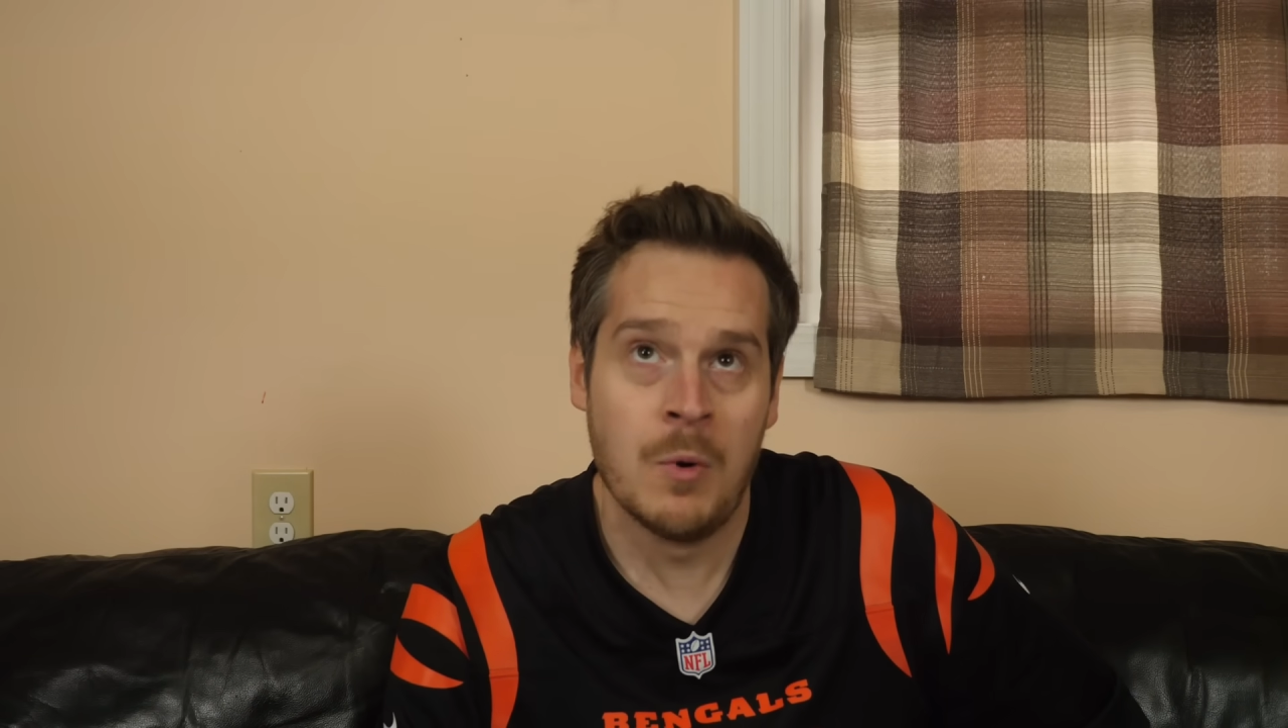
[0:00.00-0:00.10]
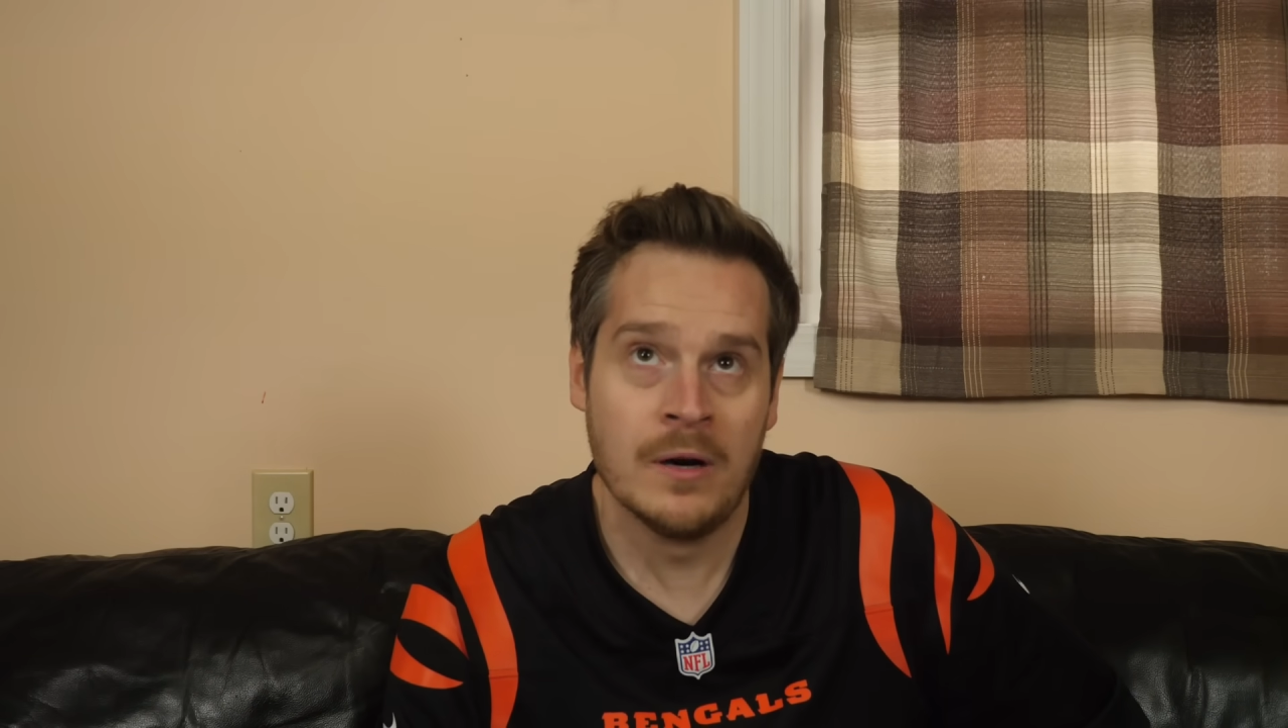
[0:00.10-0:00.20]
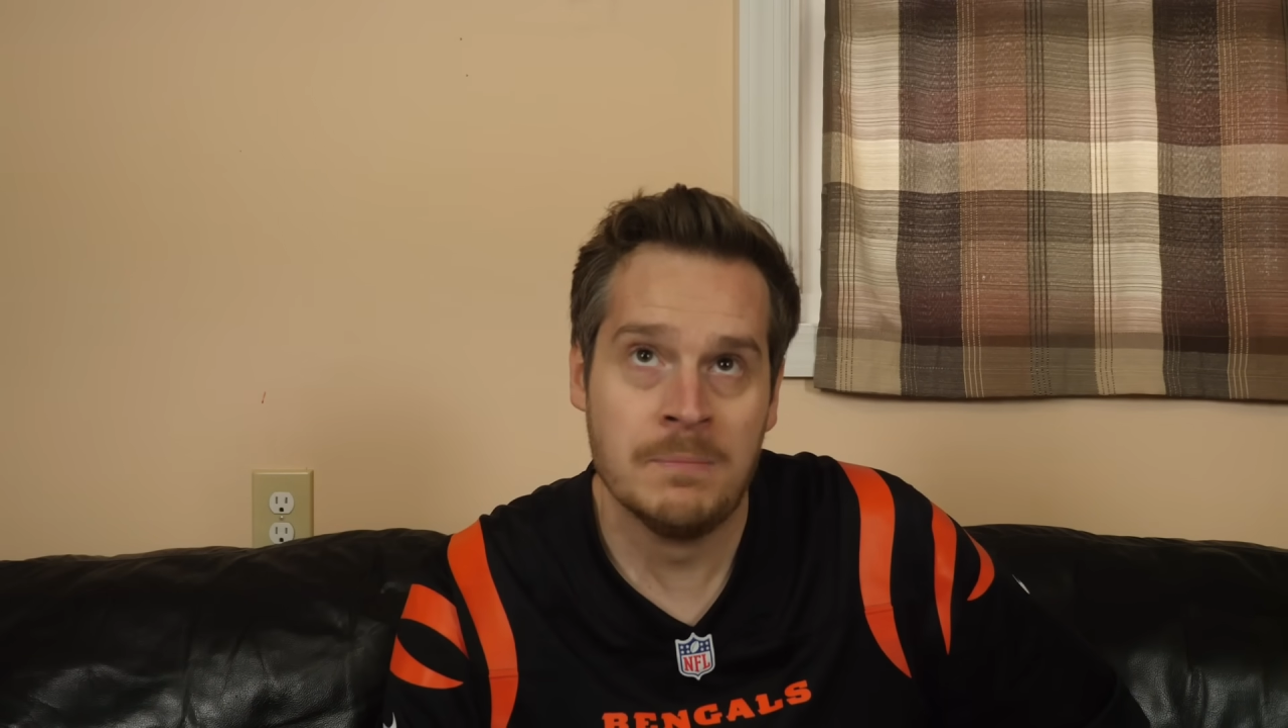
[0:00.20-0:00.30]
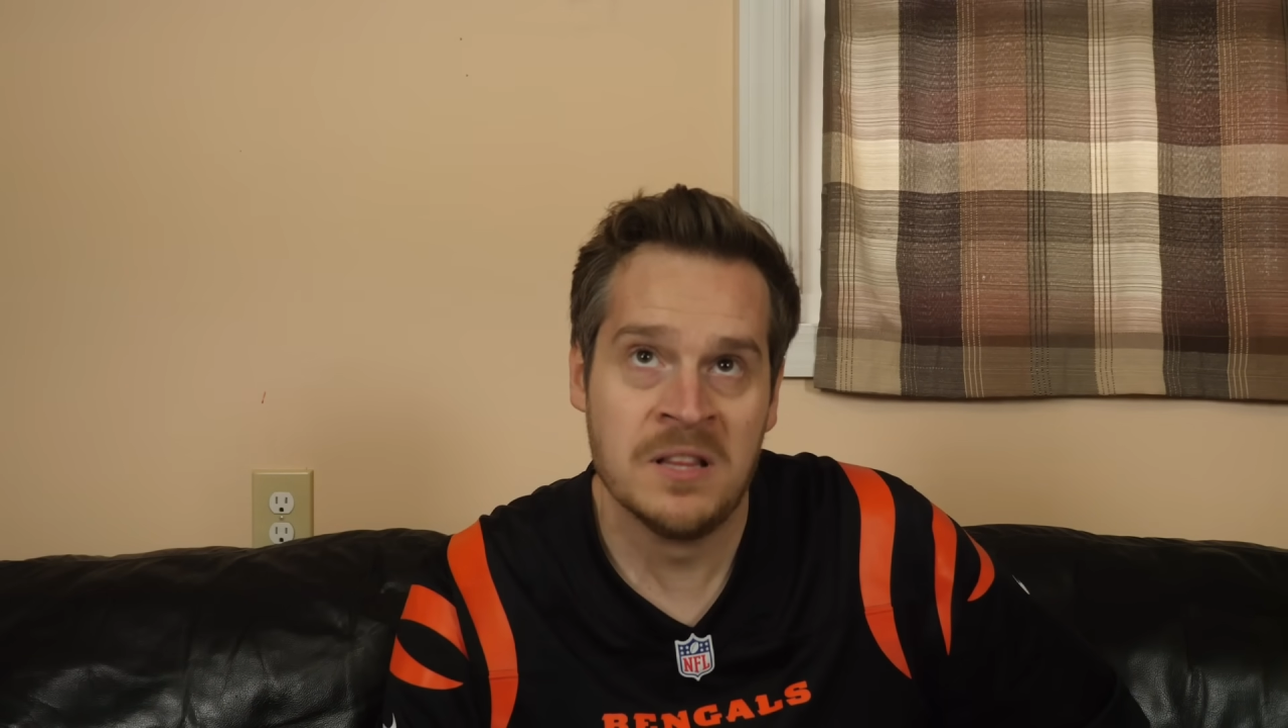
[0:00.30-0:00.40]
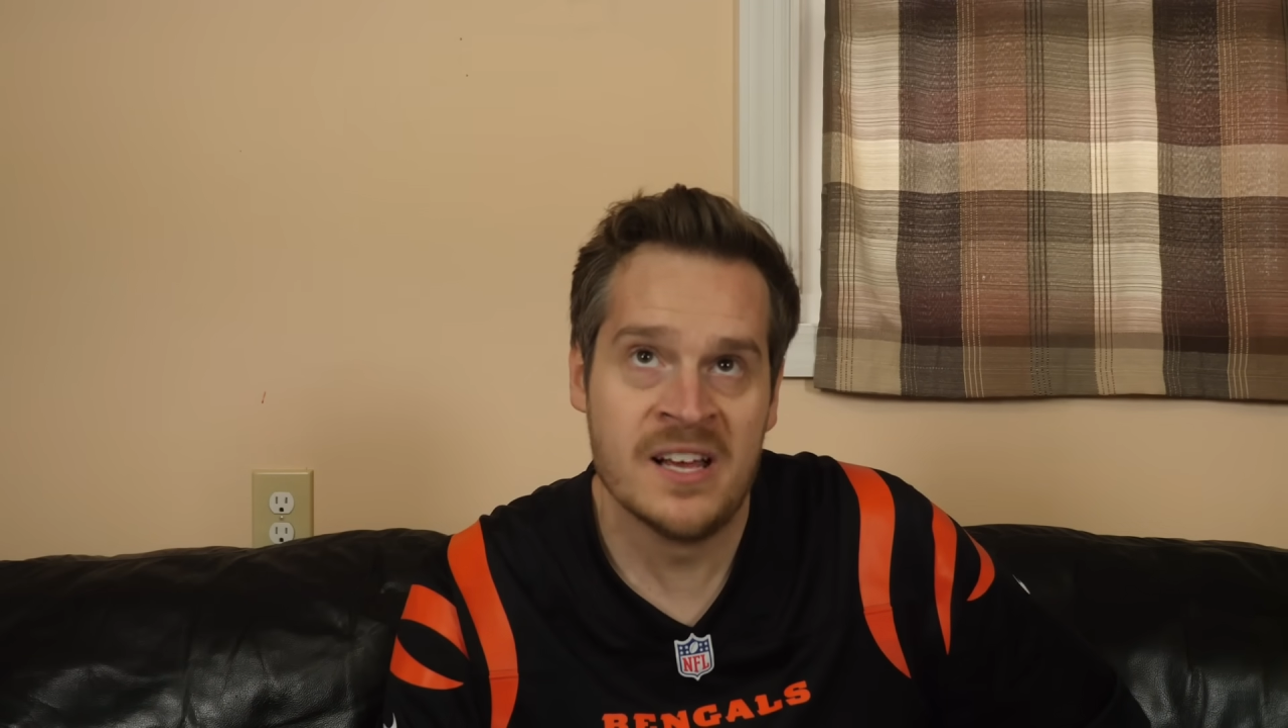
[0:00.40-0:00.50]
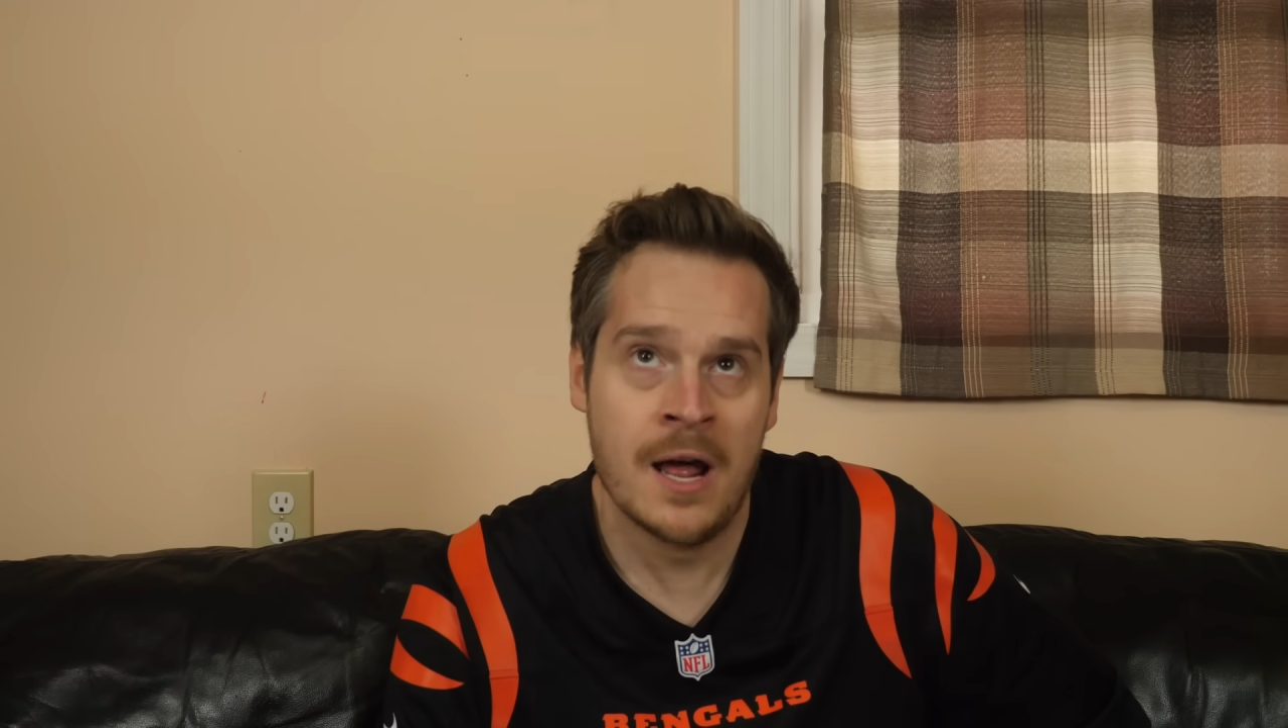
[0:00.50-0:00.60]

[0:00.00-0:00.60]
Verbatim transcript: want to play